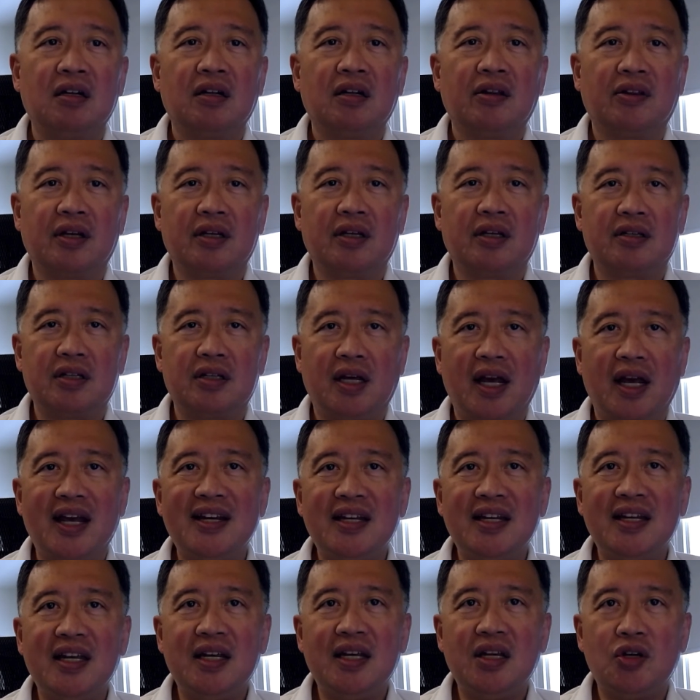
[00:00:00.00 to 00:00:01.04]
that
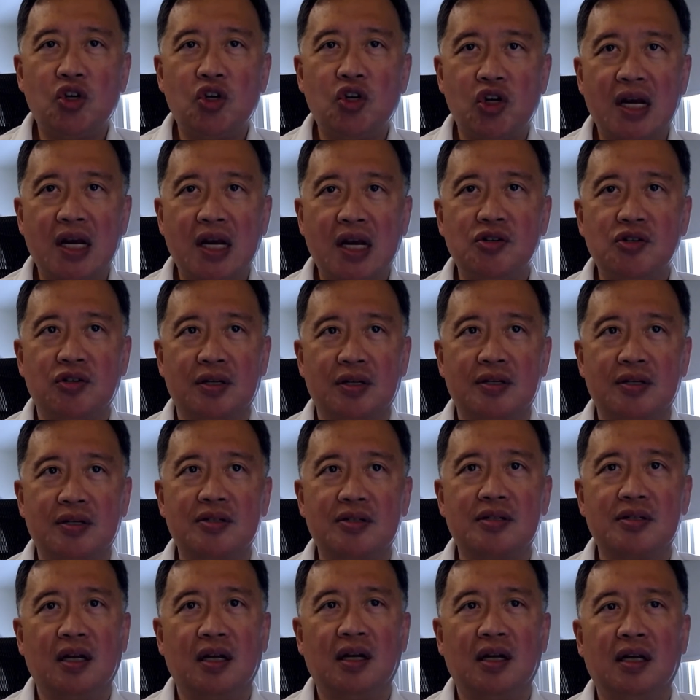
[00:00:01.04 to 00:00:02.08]
any
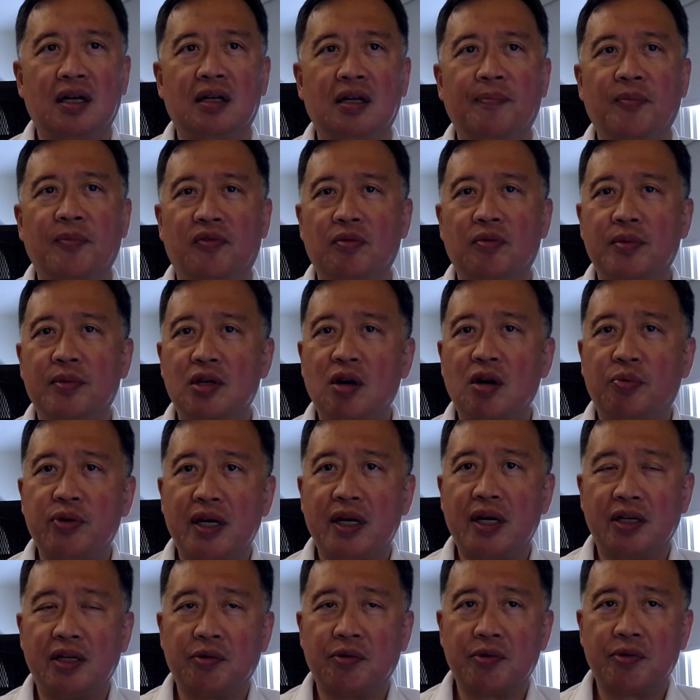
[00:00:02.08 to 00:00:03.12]
changes from the
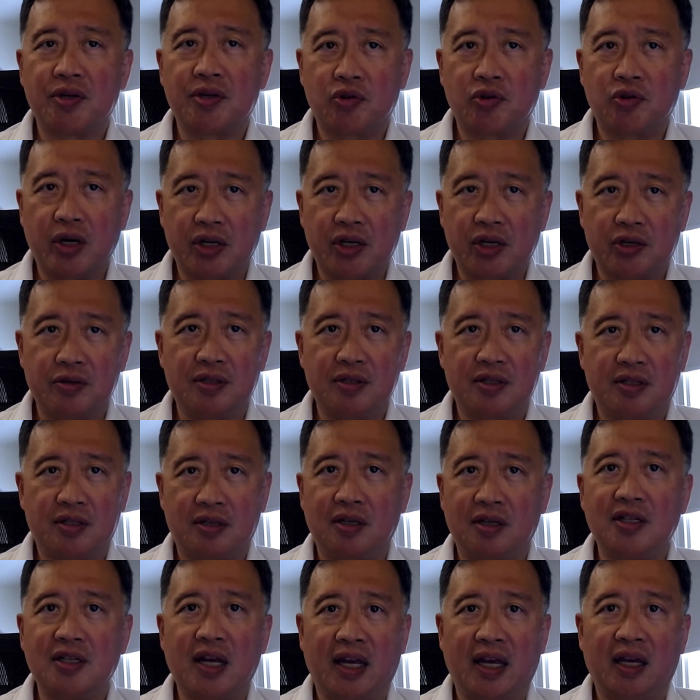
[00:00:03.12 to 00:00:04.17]
operating restrictions
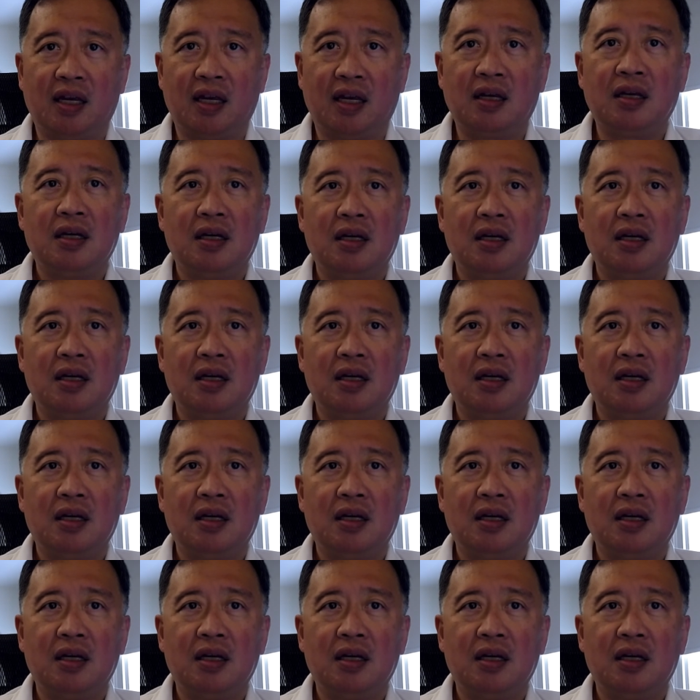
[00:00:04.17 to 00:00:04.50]
today